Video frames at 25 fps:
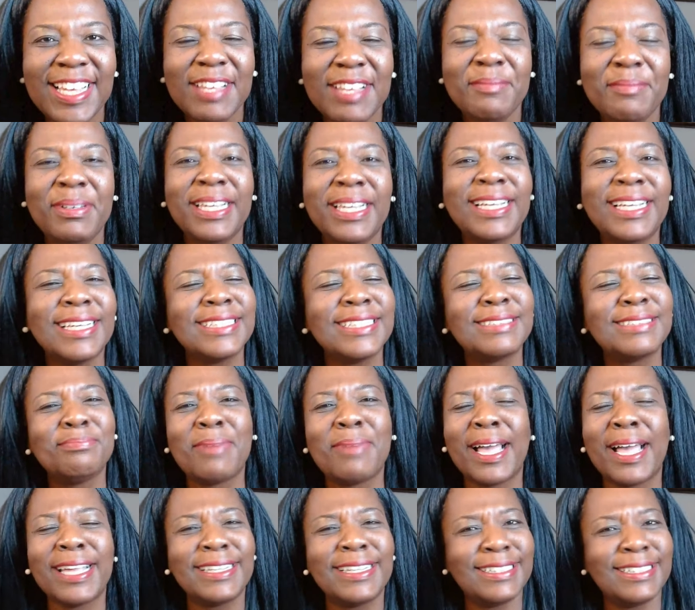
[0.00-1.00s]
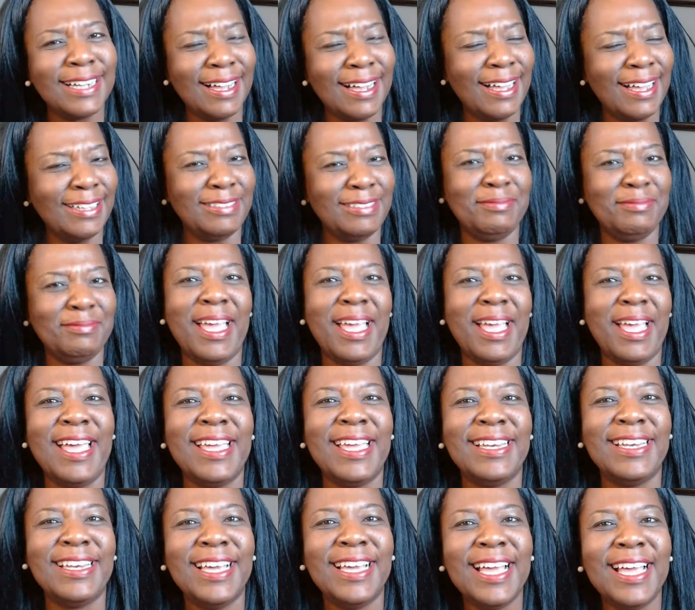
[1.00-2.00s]
Because my God,
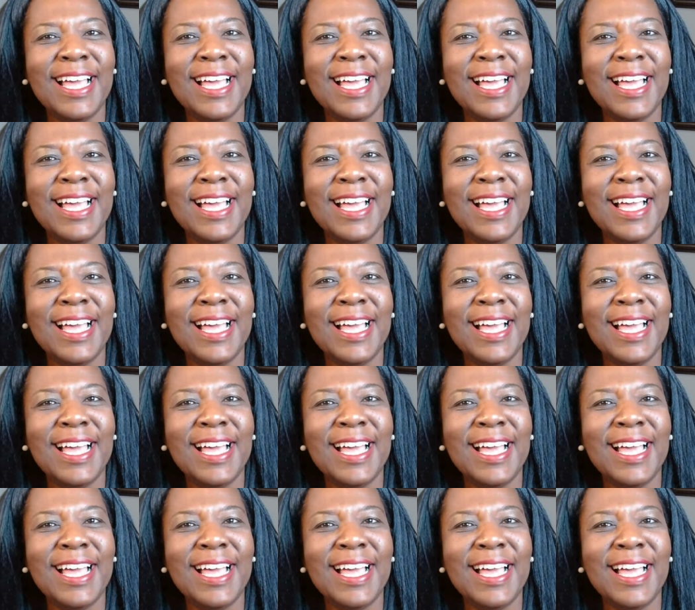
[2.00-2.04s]
man,